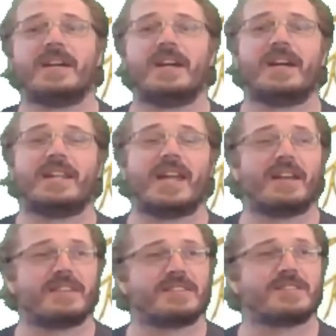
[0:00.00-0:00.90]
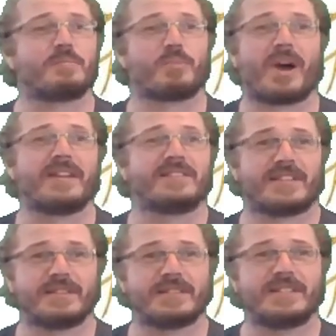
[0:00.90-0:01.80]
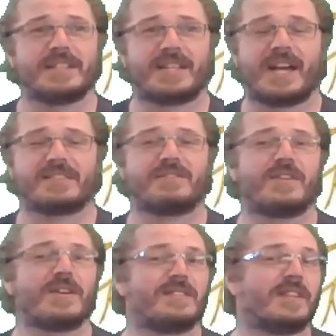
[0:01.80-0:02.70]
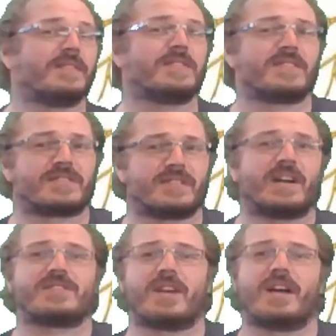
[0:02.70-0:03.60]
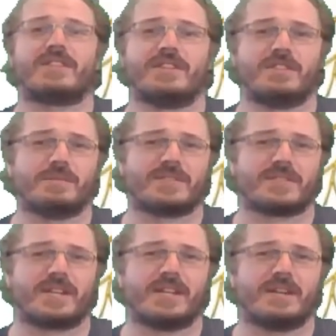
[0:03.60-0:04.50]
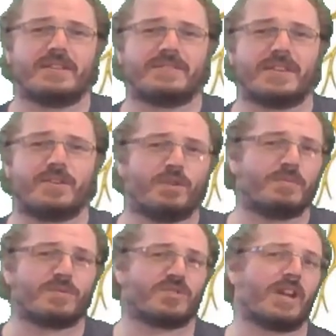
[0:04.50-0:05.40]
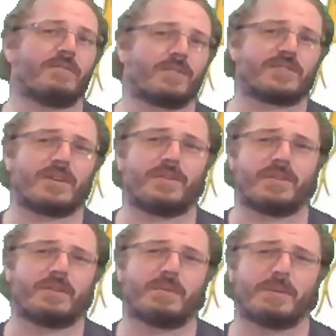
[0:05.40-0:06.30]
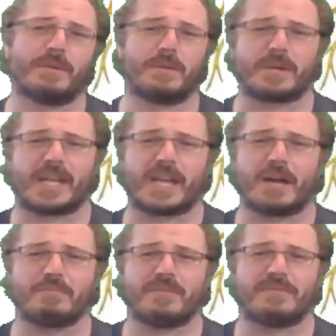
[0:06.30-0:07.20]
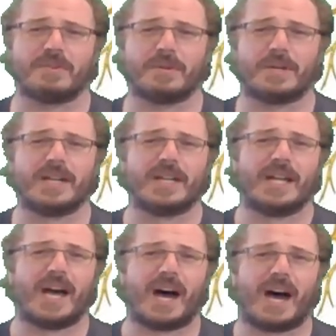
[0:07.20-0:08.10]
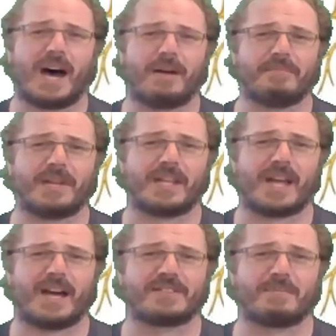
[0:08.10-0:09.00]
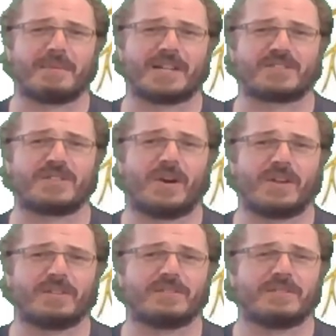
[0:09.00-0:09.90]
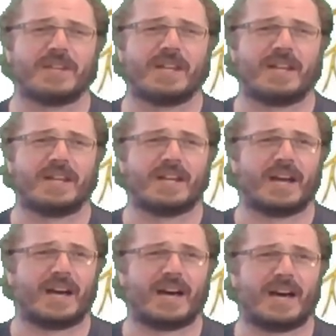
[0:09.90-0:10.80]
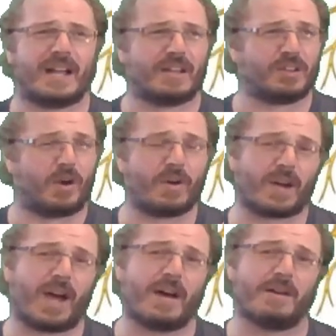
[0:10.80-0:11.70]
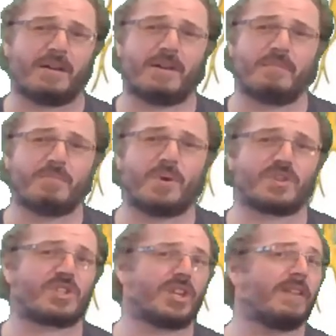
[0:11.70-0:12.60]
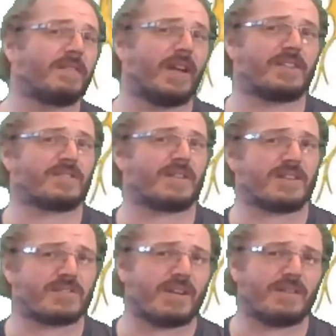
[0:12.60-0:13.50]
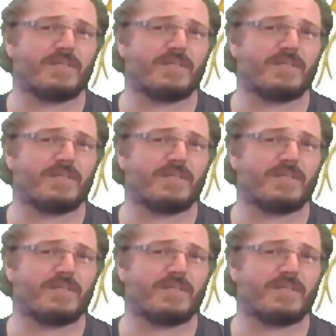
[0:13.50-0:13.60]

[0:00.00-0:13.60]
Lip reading: Now, this is a brain cell. It has a very different structure than you would see of the normal general cell that we were looking at before. It has a much kind of longer, more sheath-like structure. If you have